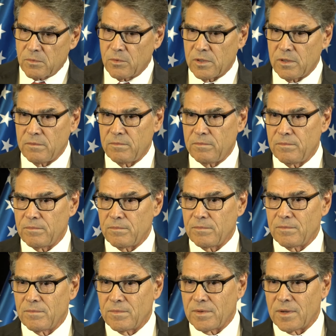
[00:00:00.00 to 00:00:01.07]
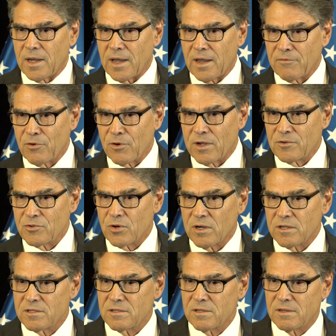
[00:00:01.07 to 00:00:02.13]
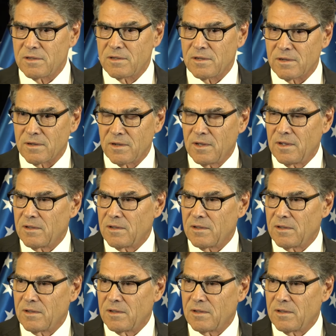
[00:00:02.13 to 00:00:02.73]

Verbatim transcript: We have great trust that uh,